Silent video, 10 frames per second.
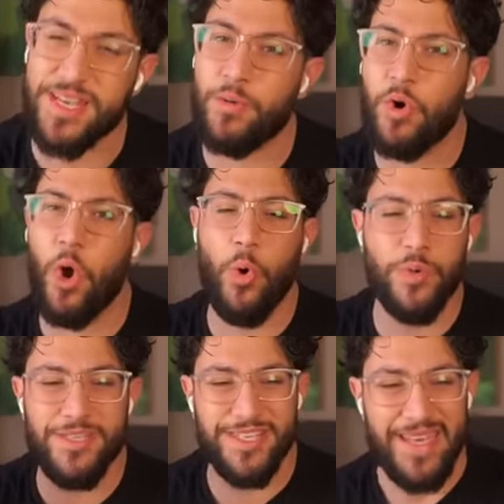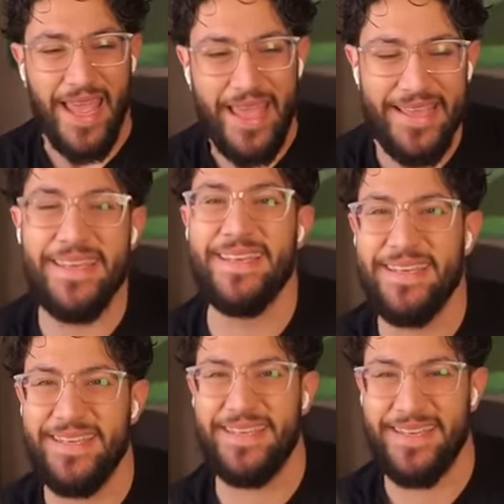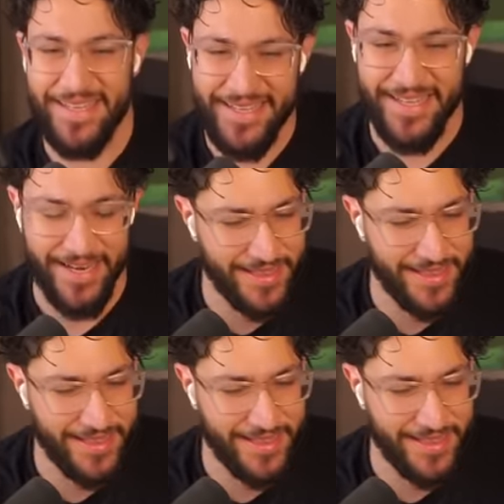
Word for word: like we're always just eating. And